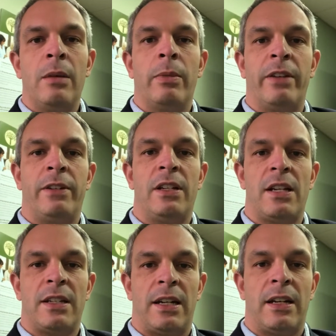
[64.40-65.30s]
but if it
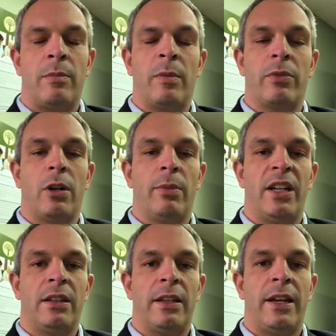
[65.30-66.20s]
does end up in
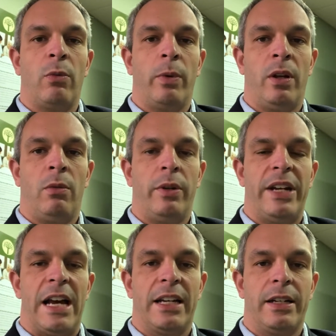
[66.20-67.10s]
probate, then that will
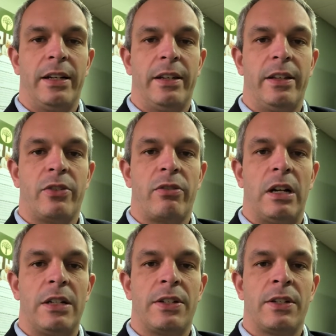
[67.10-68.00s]
not get into the
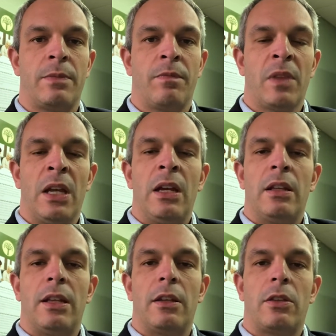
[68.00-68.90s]
trust.
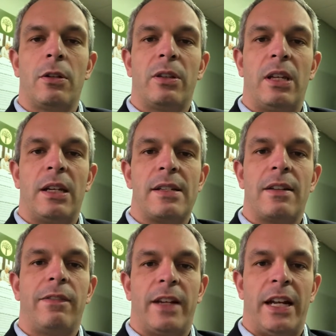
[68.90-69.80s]
Then the third thing is
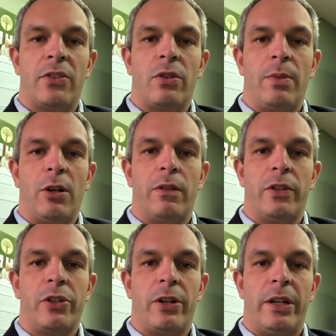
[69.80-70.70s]
a financial power of
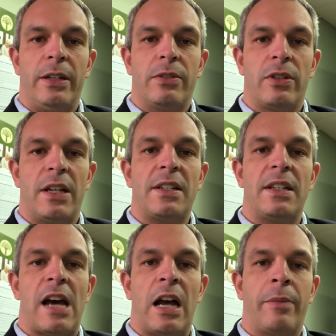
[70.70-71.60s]
attorney. So that's a
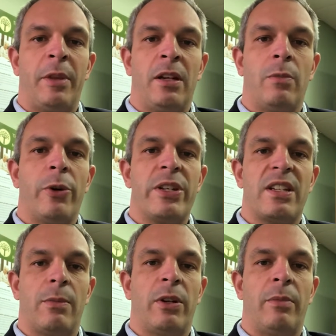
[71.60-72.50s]
document that appoints
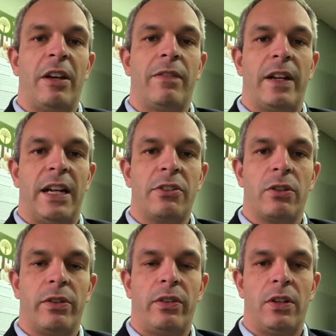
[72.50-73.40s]
someone to make
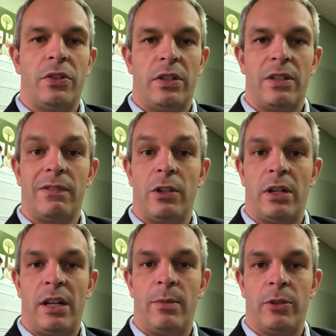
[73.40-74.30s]
financial decisions if you're
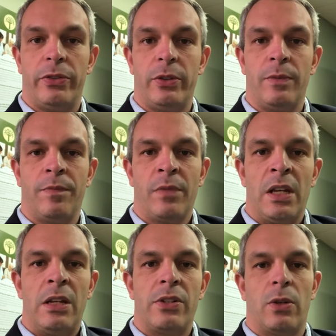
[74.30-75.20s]
unable to.
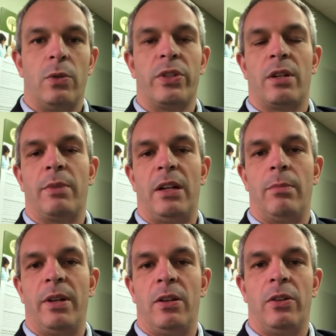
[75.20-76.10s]
So who's going to pay your
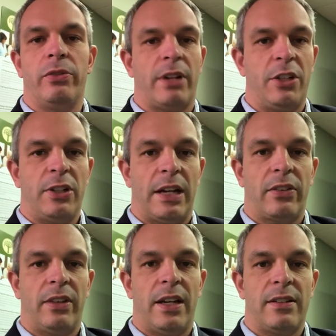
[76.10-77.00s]
bills, write
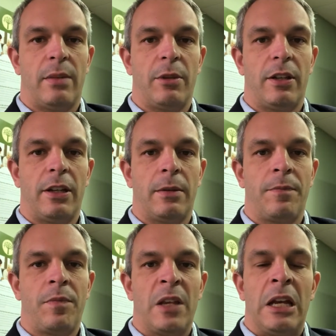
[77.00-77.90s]
checks, that type of thing.
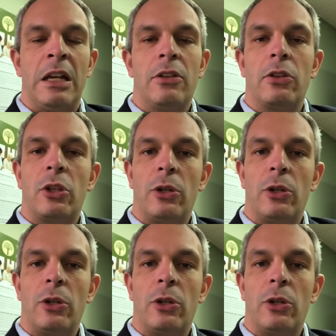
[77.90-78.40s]
The